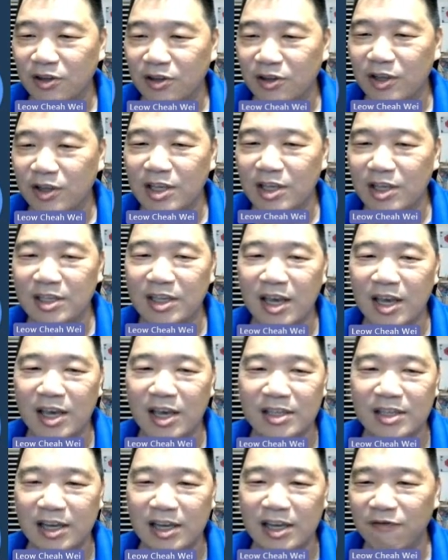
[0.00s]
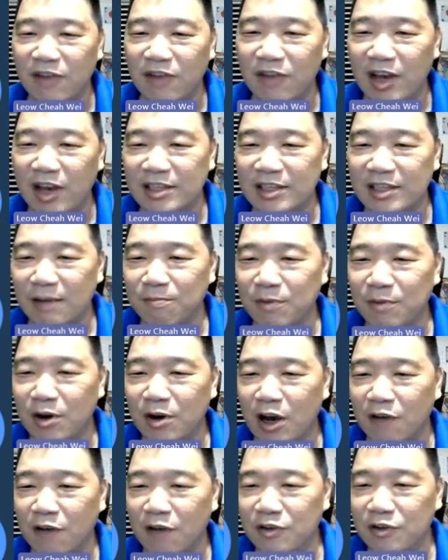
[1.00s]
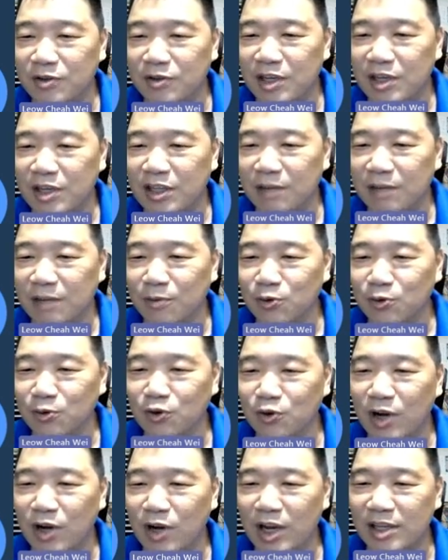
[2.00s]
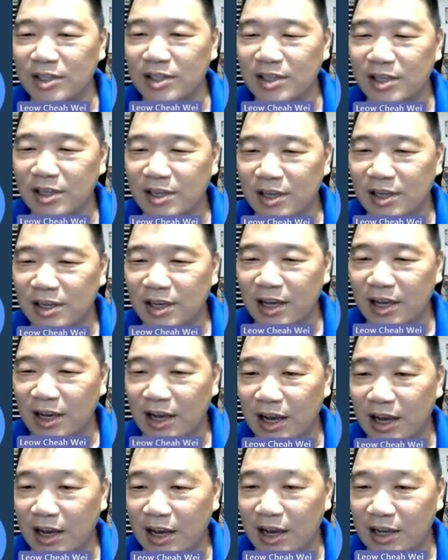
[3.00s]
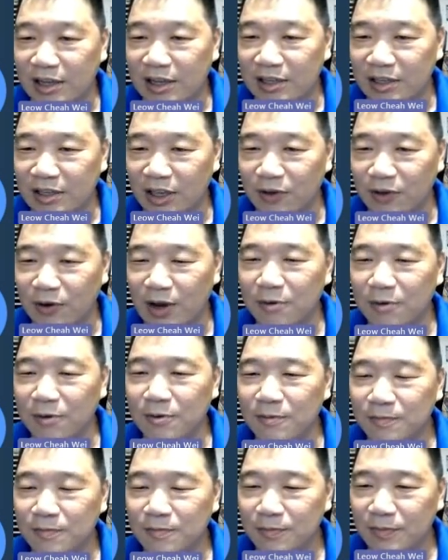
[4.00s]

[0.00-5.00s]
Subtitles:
So in this case, I give the example of using the Postgres QL